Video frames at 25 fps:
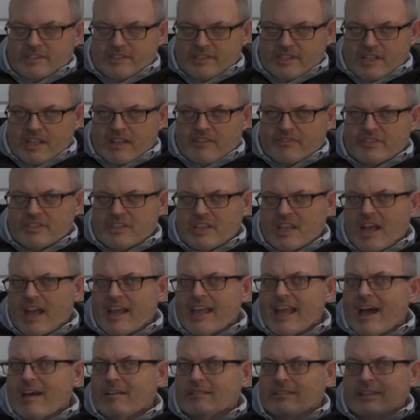
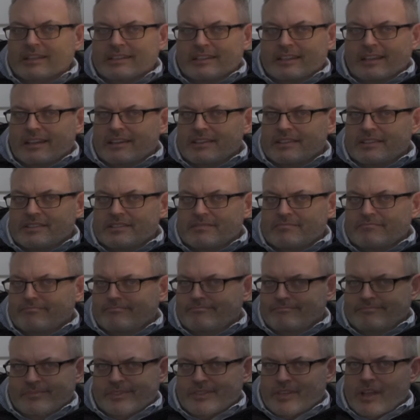GFCI outlet going to
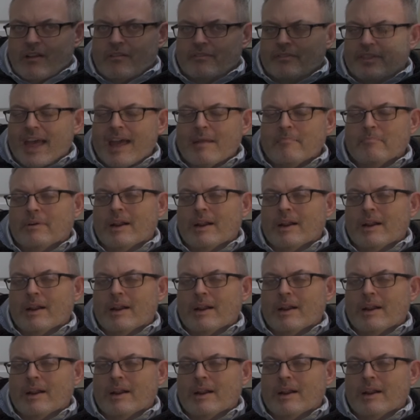solve that